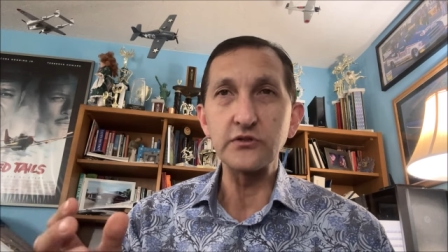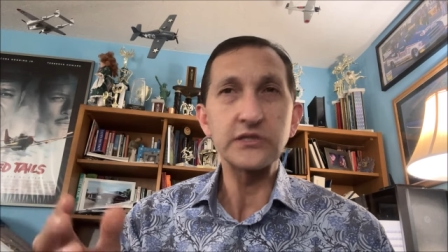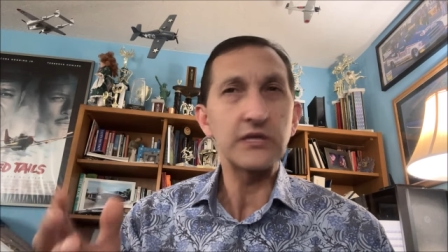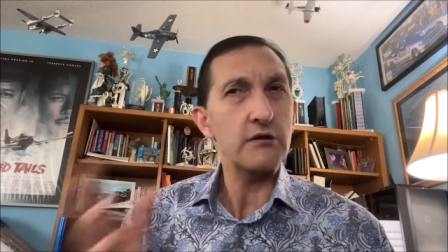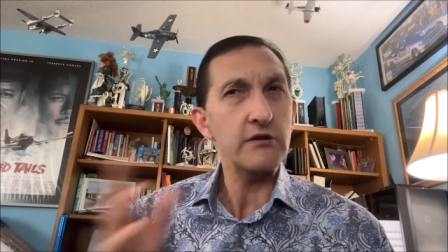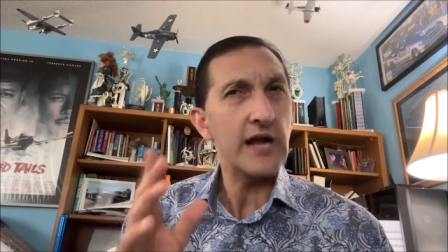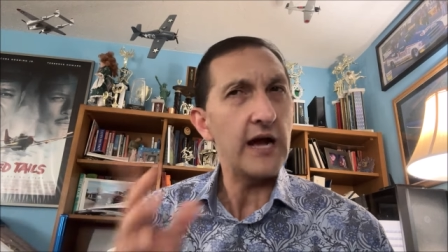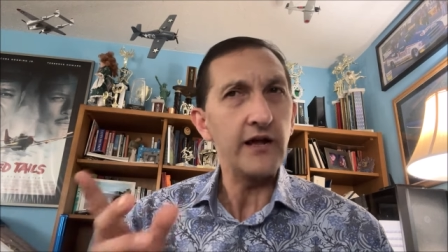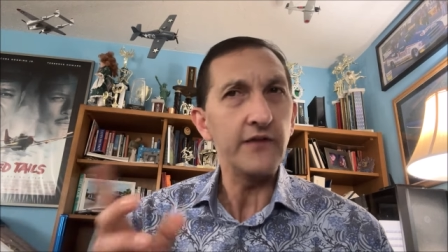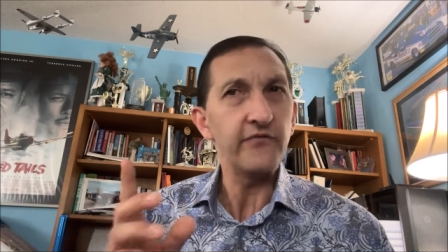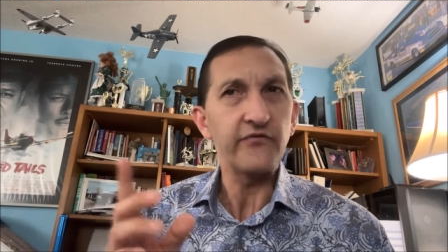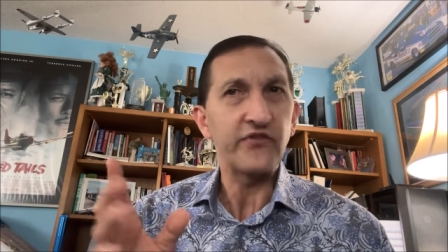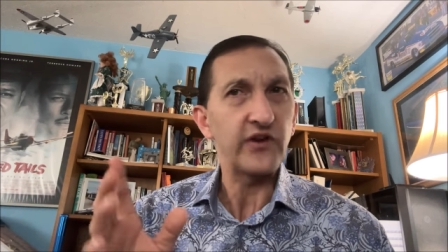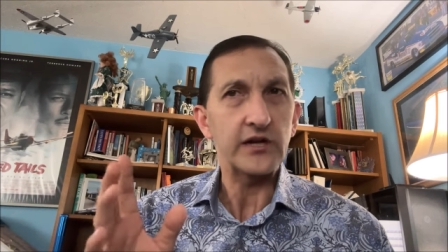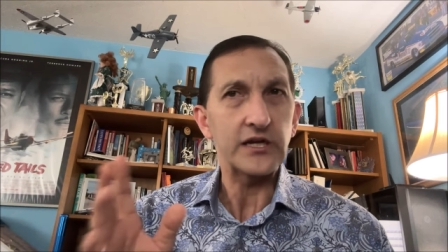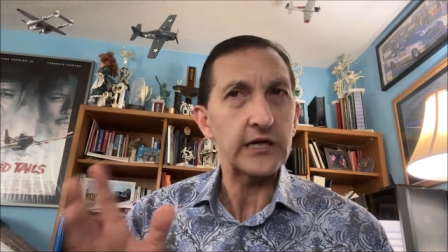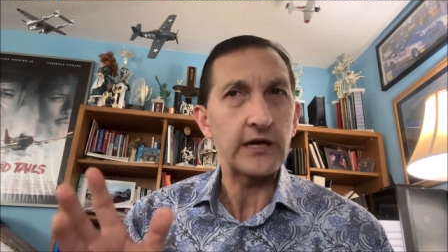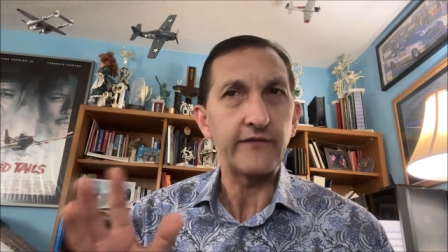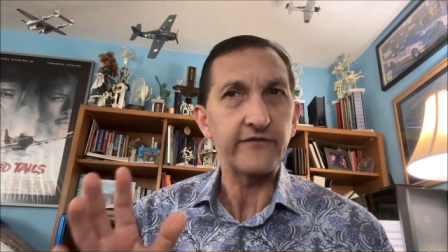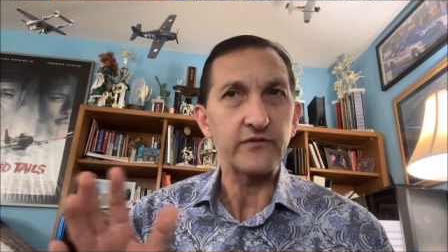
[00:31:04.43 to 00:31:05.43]
They're not very
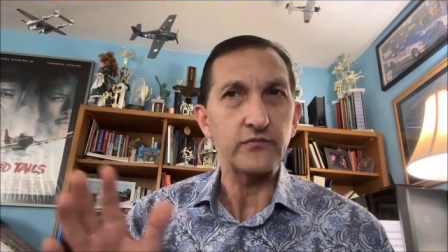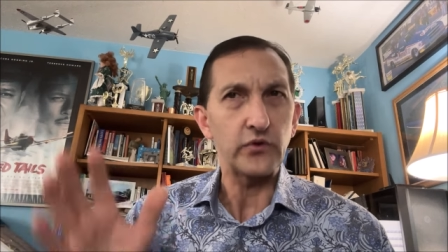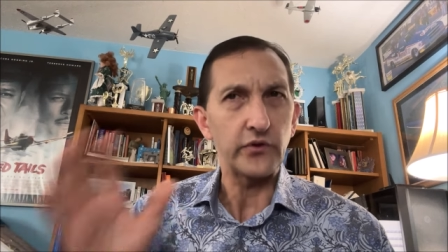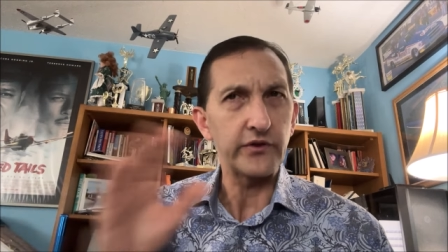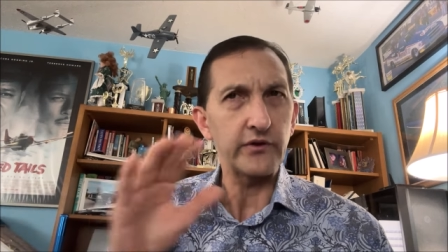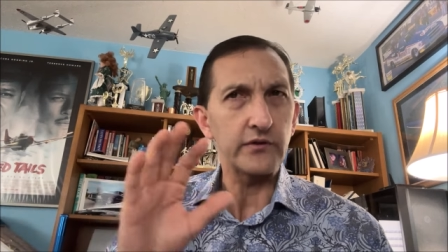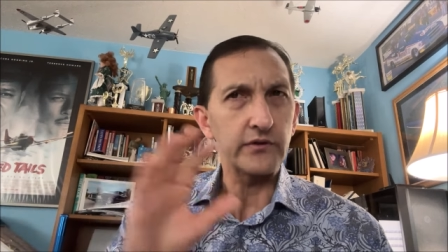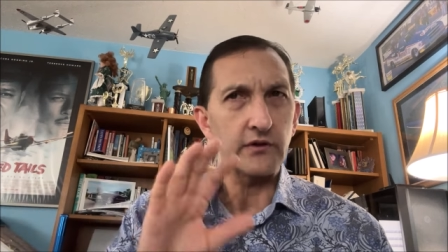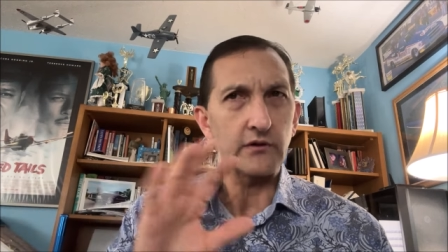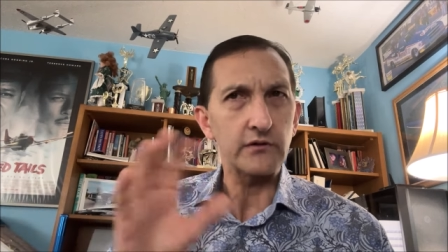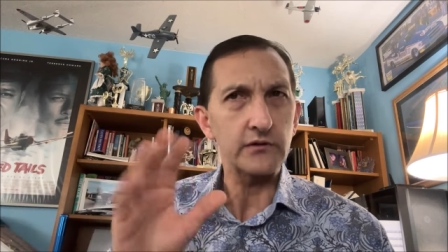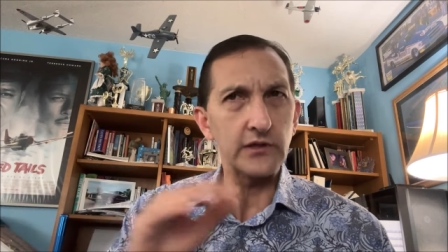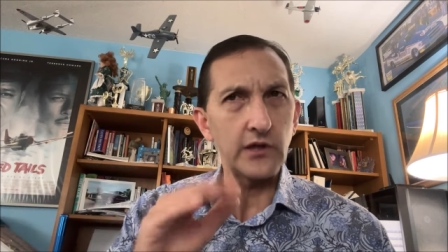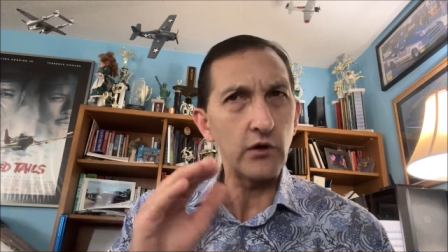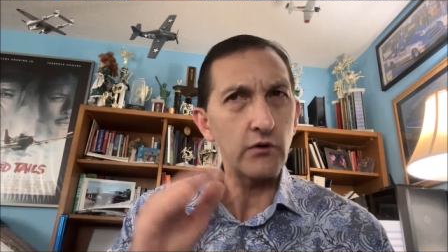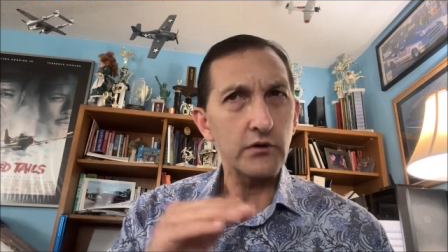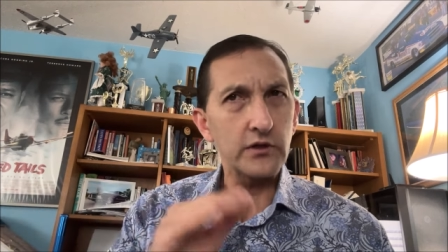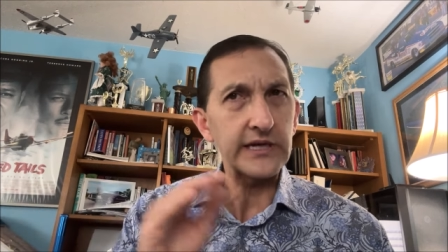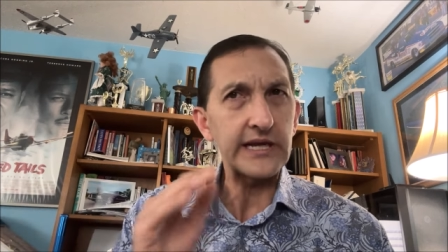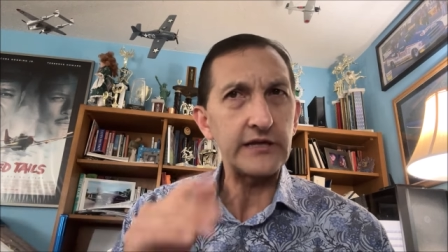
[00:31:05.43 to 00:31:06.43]
comfortable. They're, they're
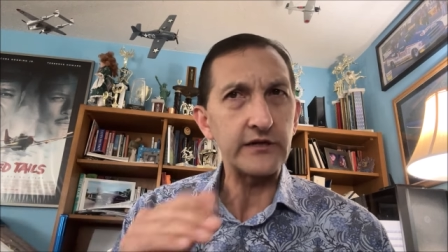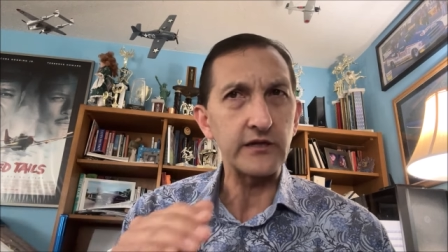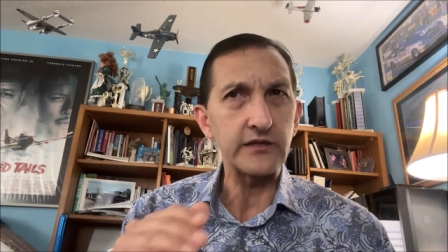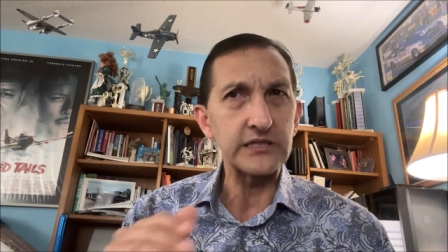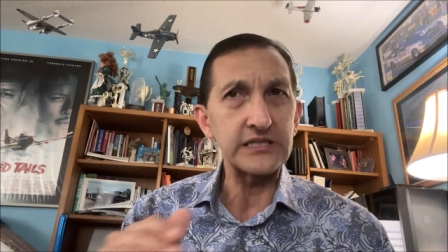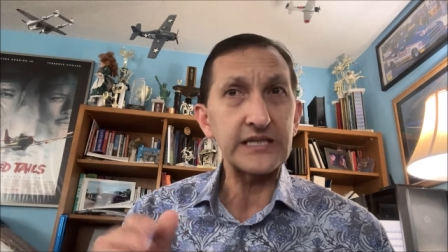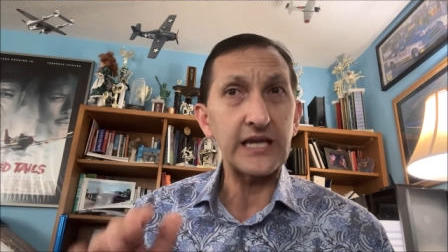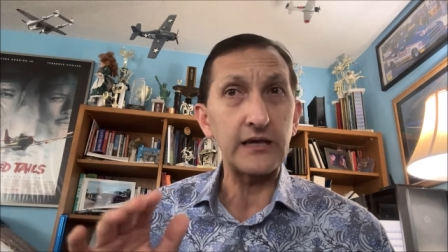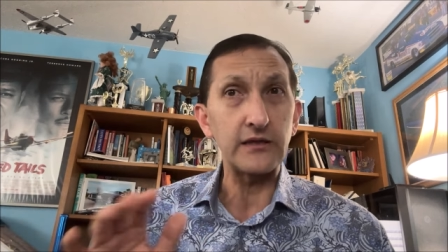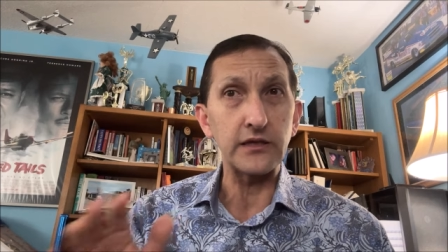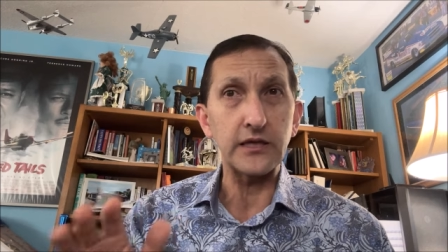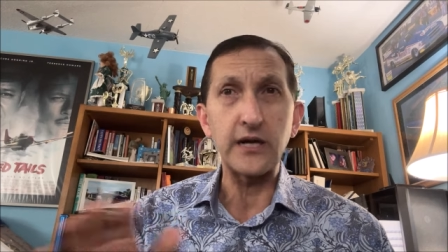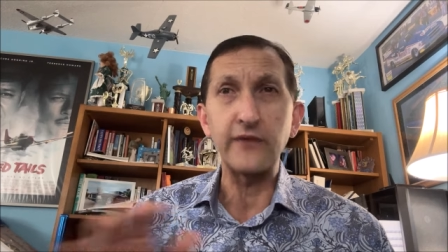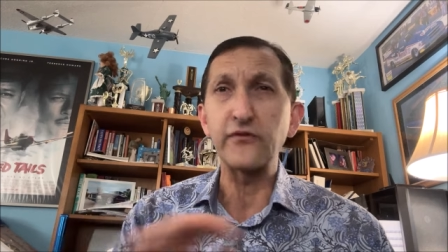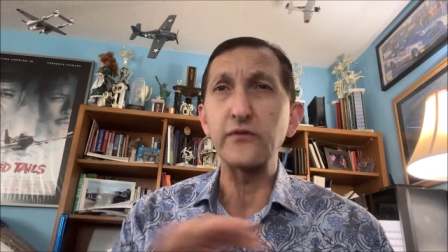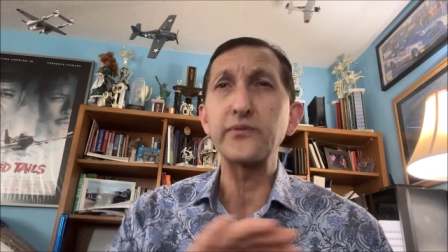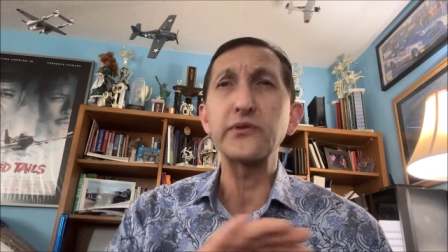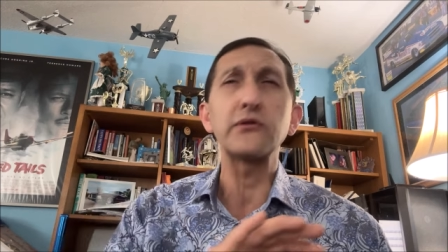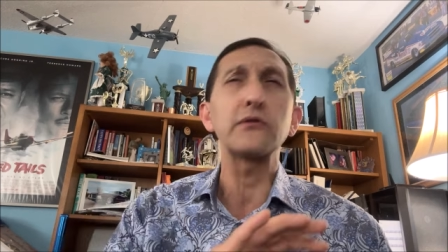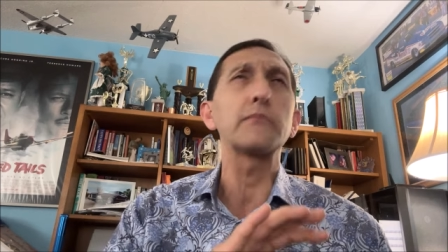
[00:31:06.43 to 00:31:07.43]
lower down on the scale of
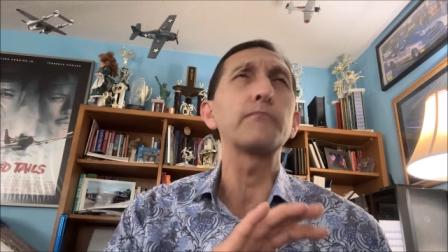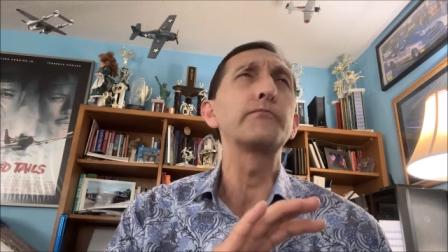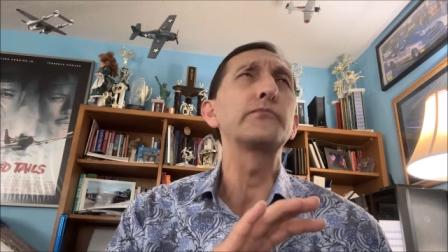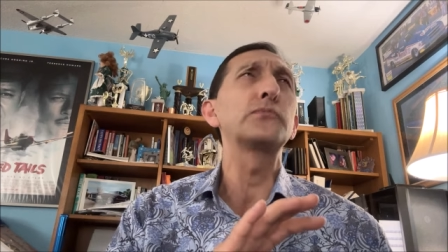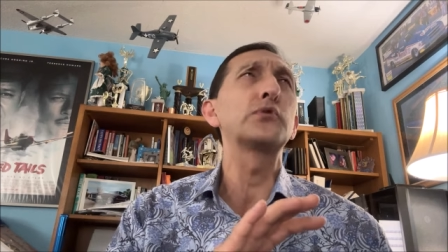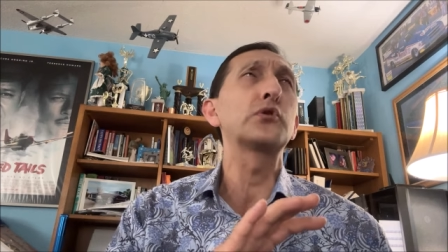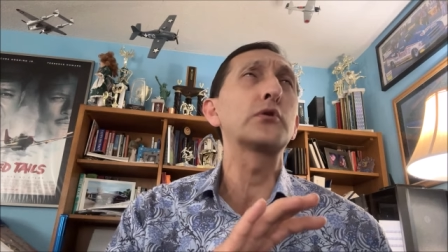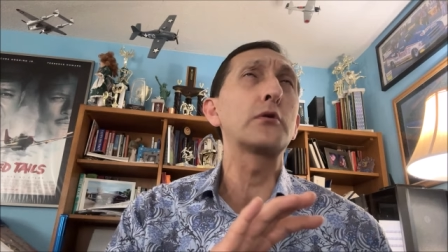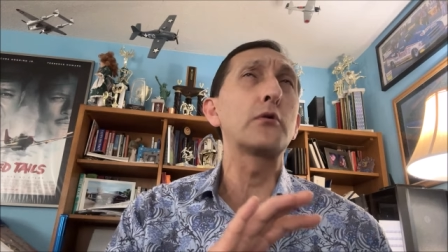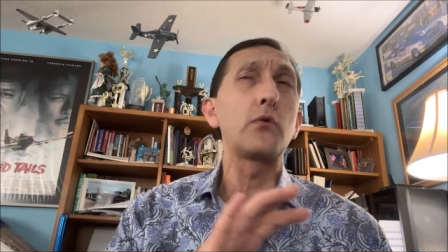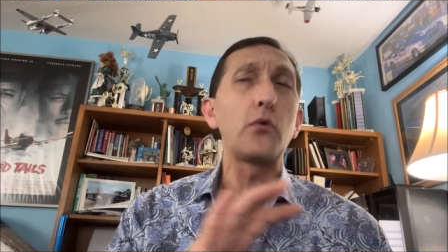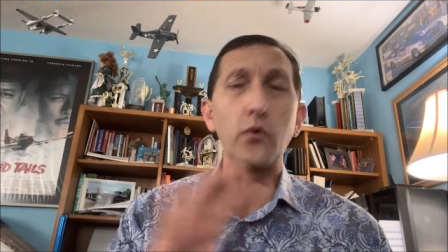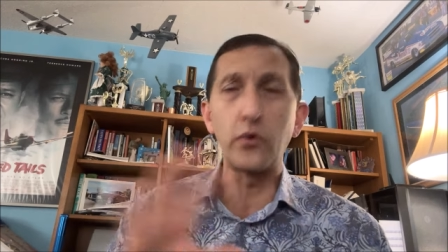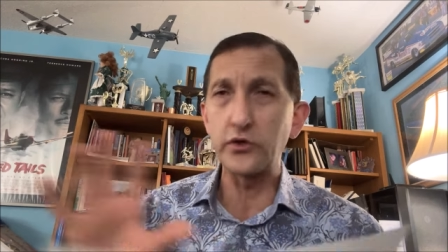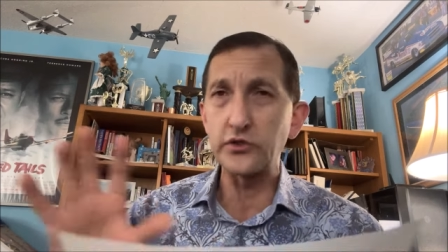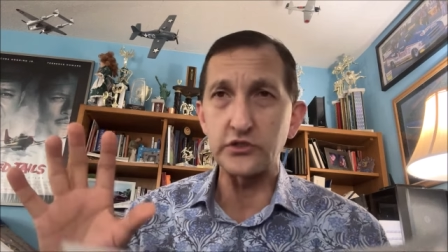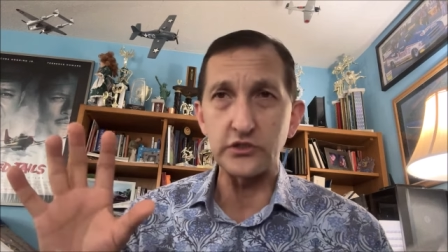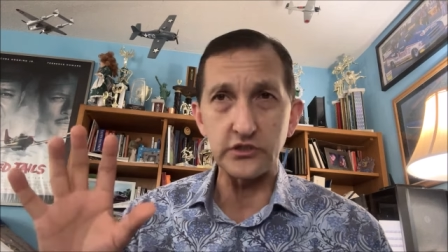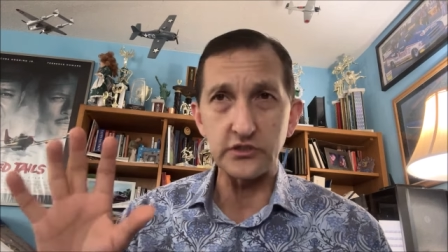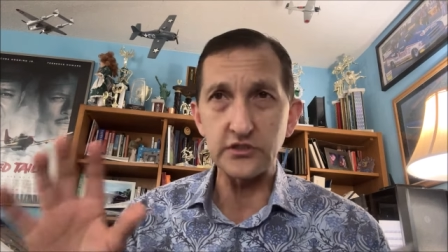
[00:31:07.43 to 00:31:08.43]
comfort, but they're
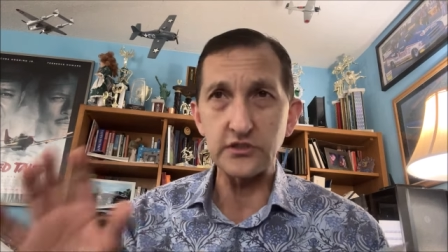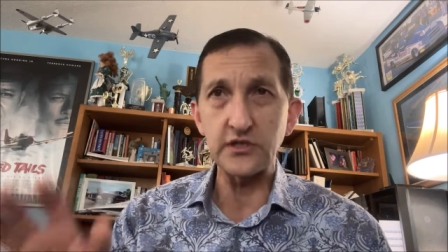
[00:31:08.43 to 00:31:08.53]
gorgeous.